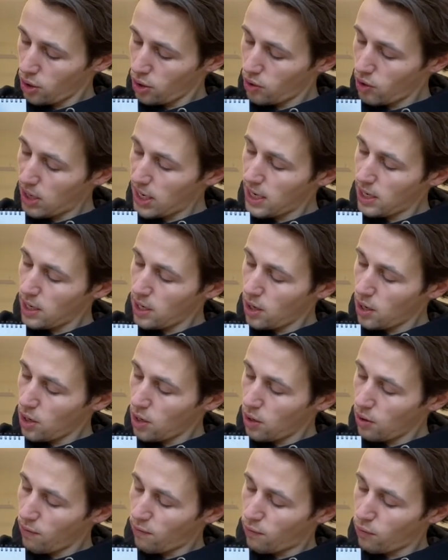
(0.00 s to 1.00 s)
three,
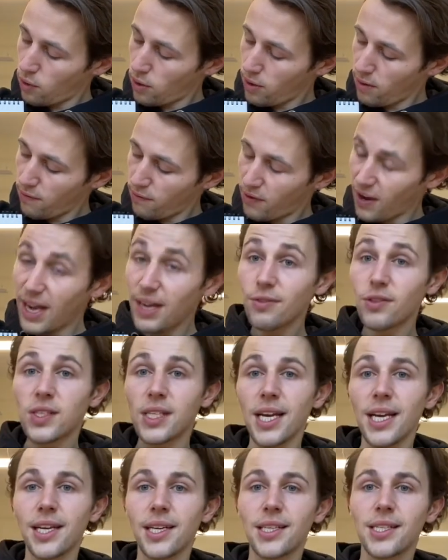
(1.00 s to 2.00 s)
four, five,
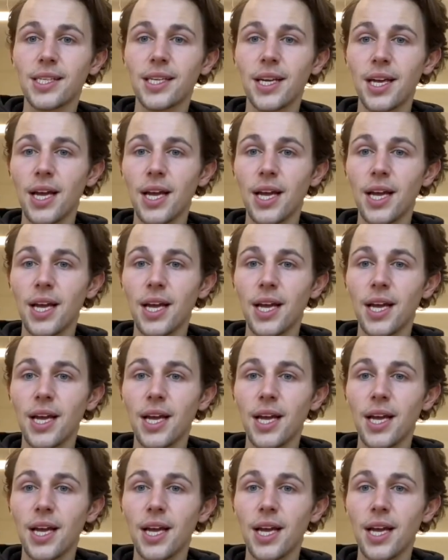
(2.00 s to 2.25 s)
six.